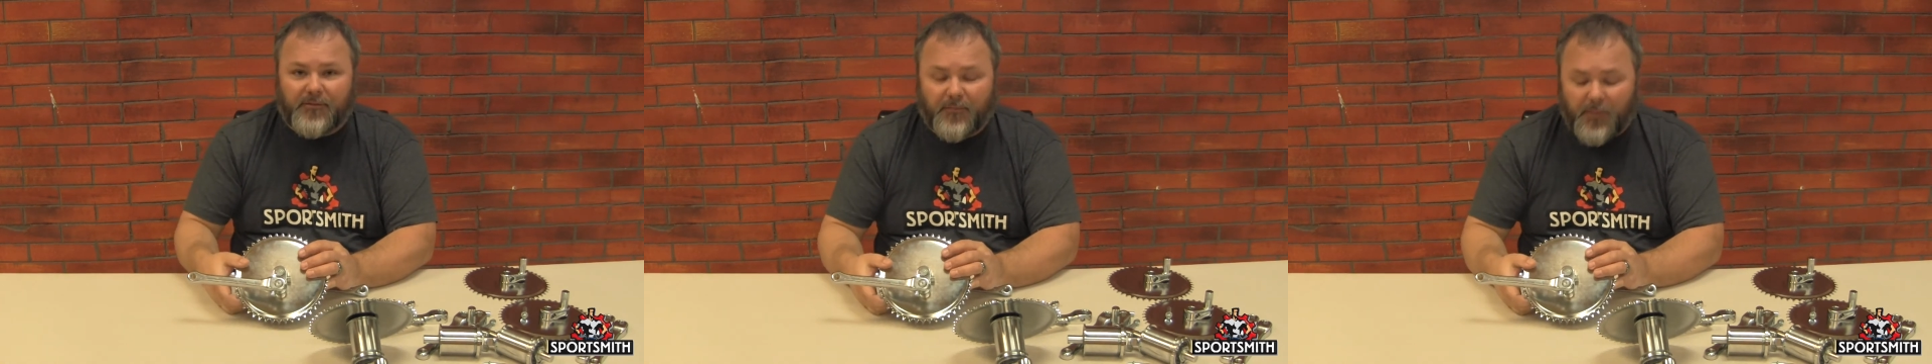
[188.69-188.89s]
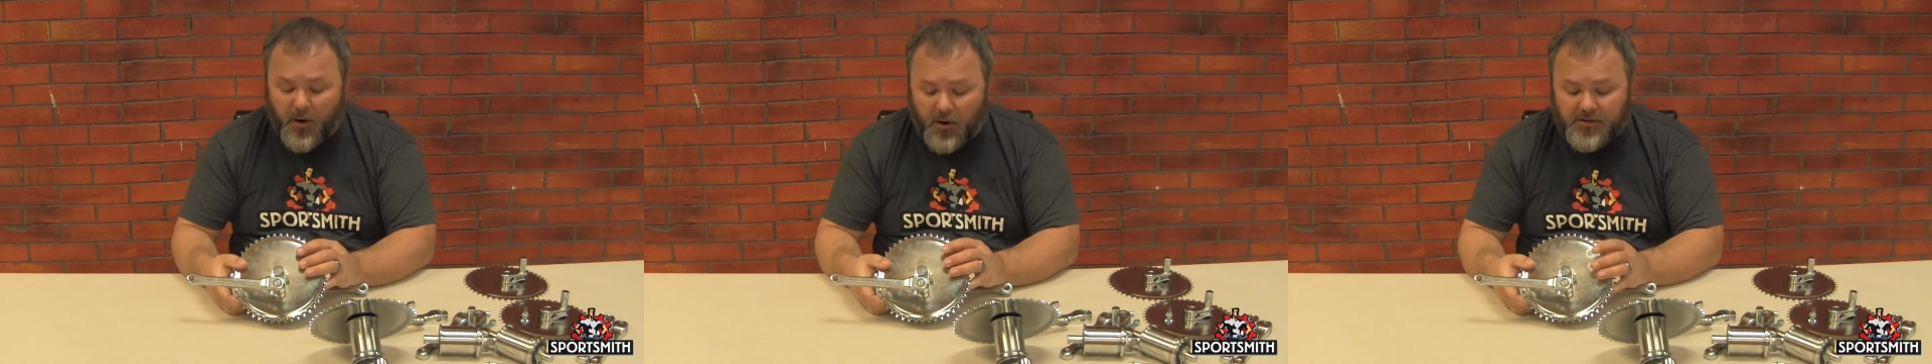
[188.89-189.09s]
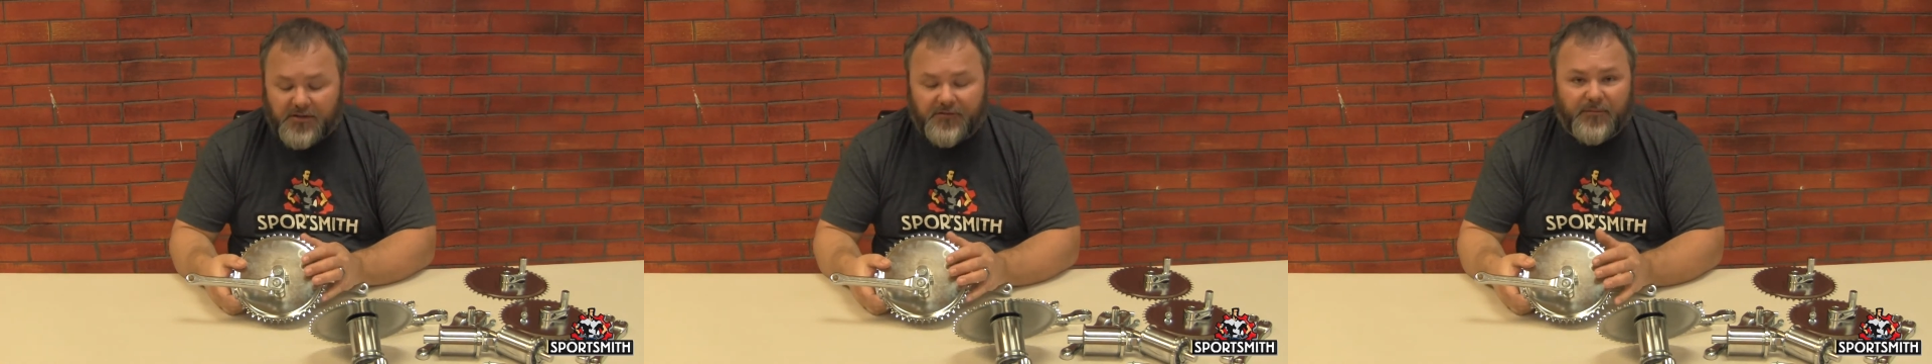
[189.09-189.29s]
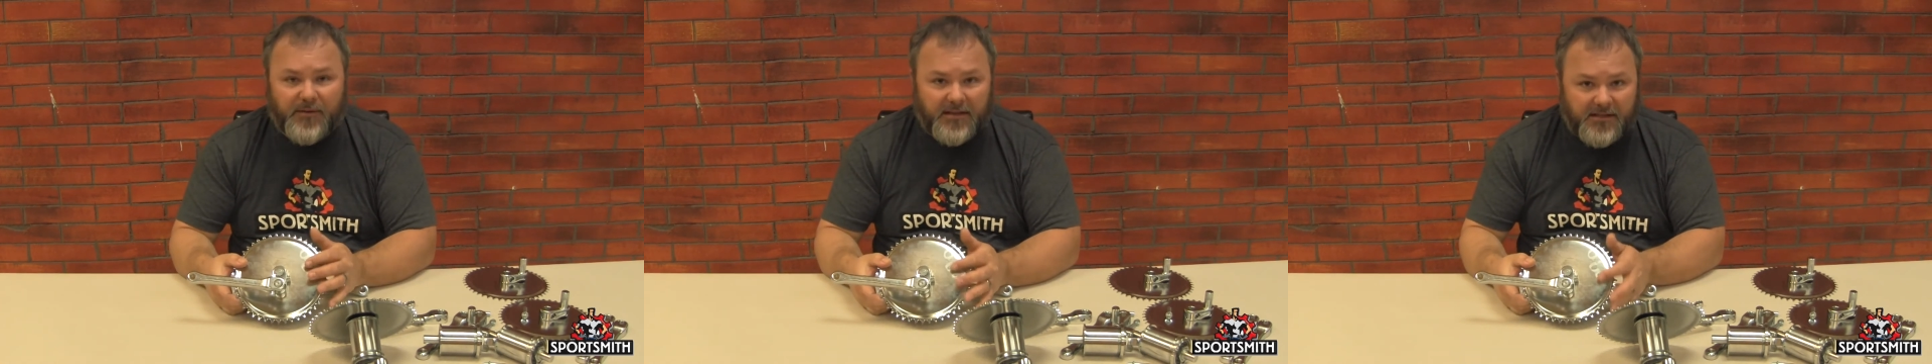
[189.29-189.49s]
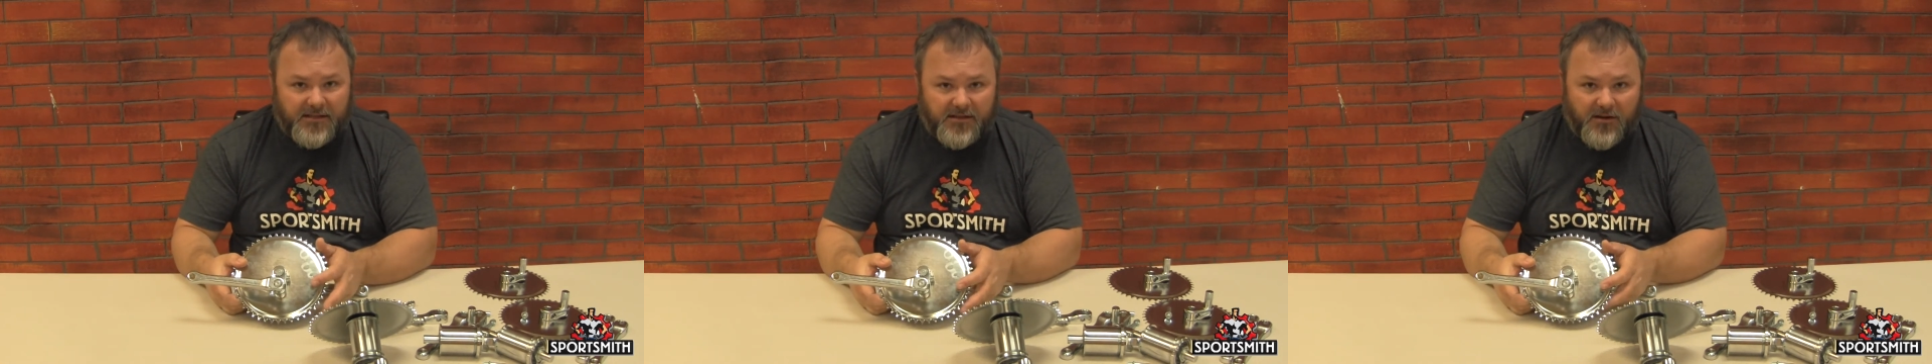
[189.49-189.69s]
parts have been
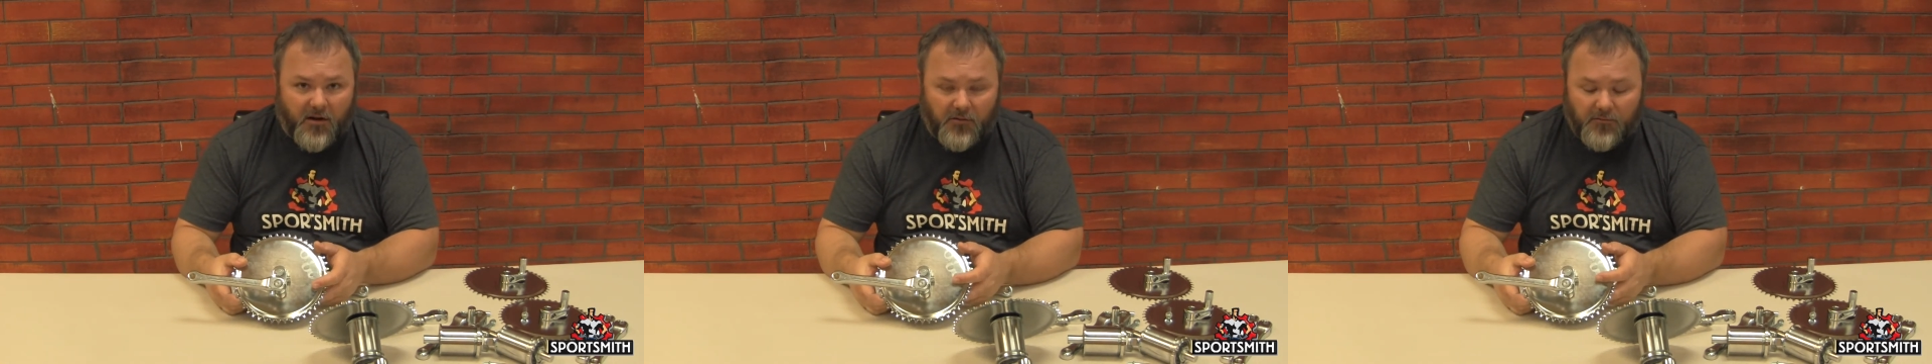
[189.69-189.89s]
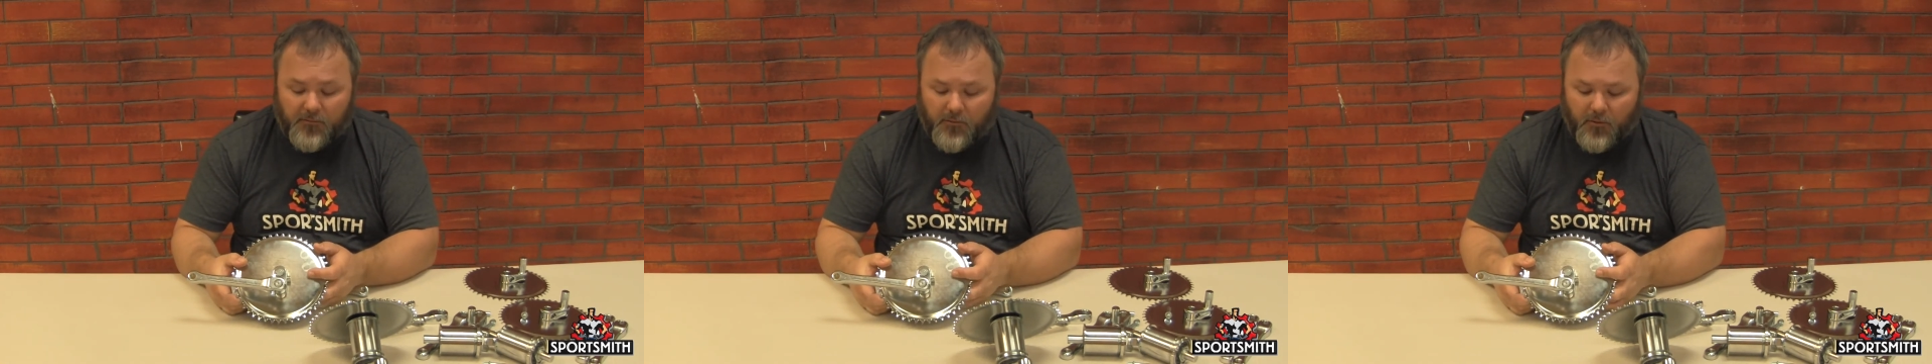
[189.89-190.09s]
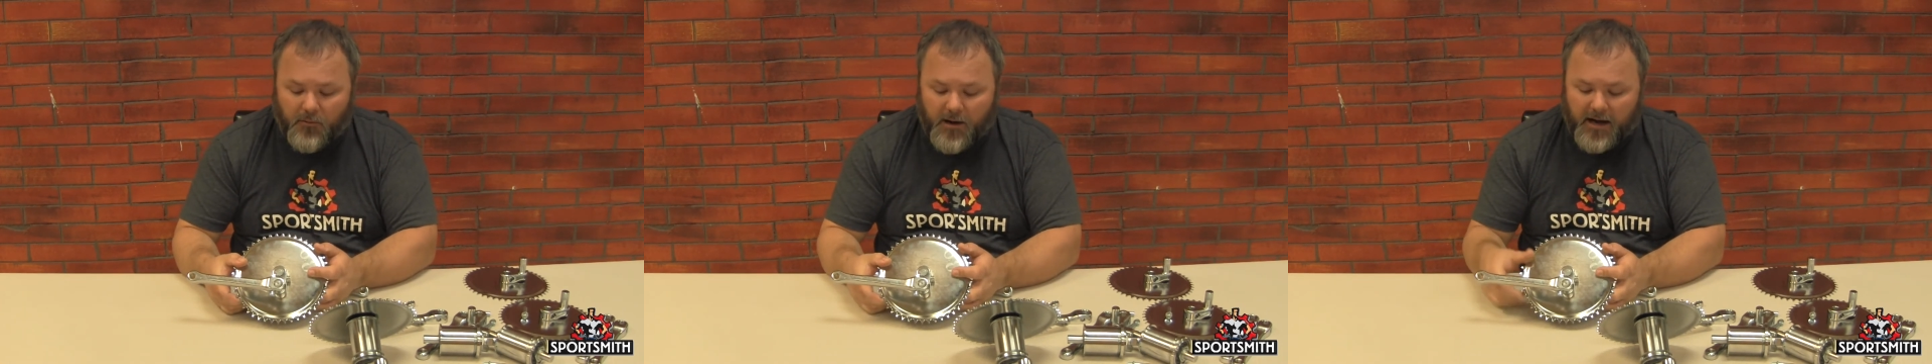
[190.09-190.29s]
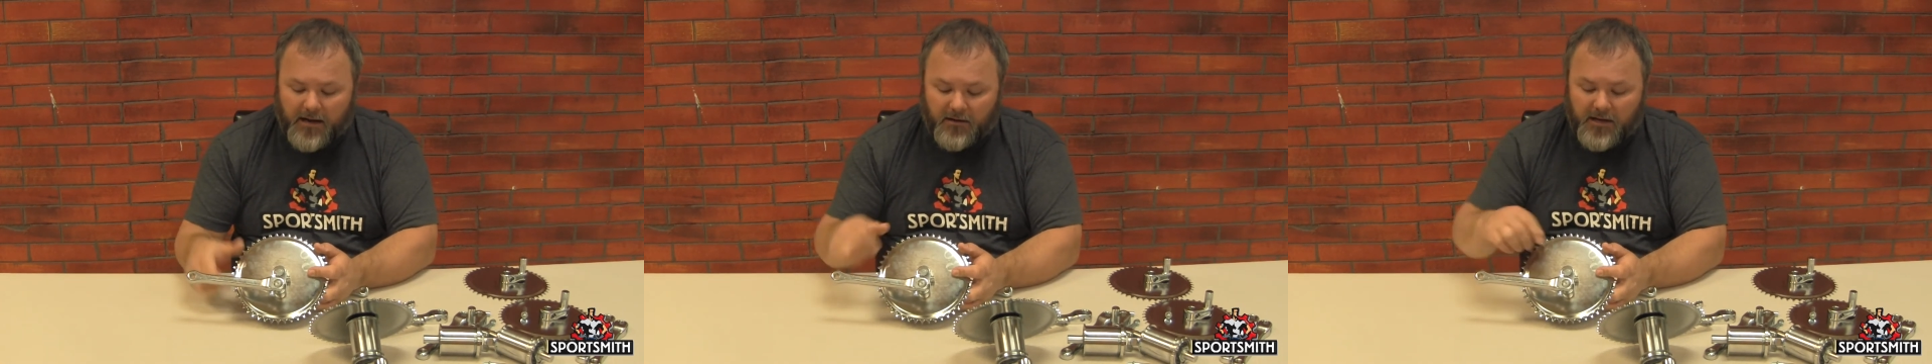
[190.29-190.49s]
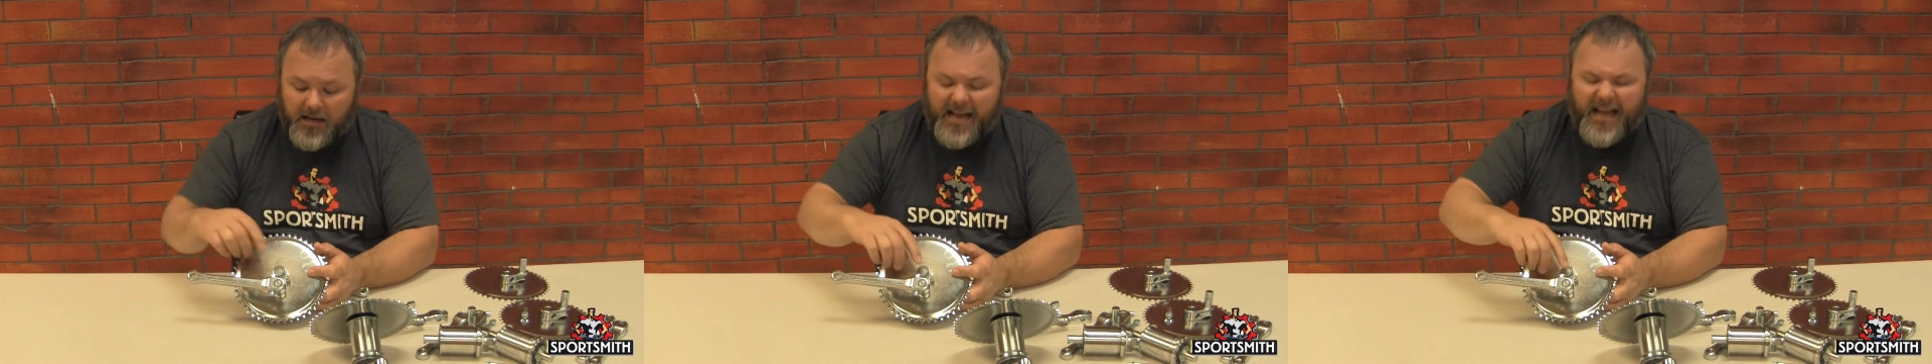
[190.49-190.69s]
installed for a
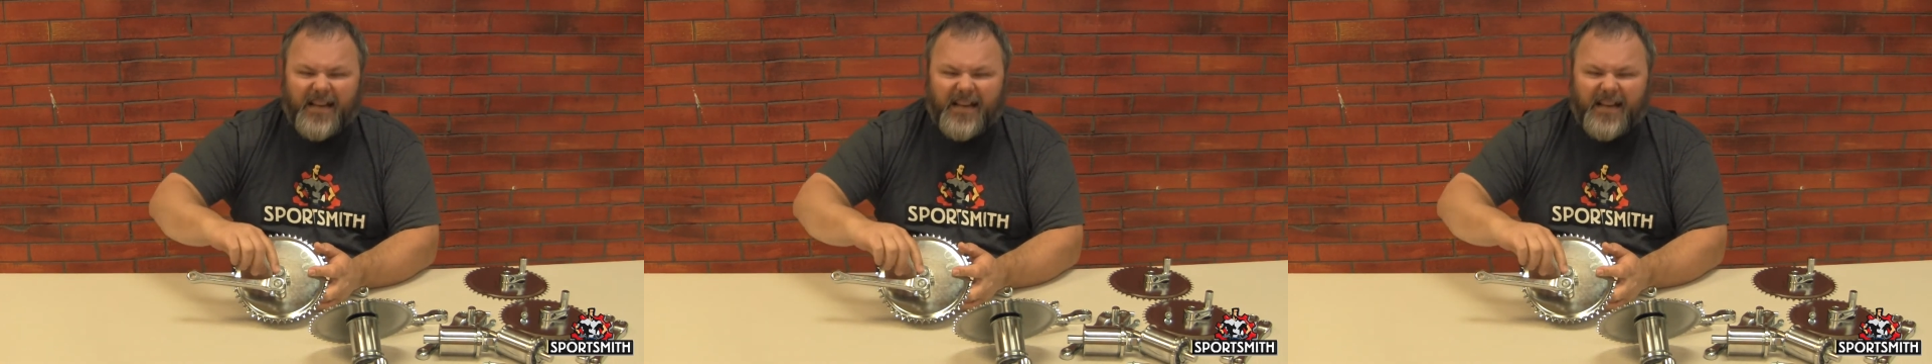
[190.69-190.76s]
while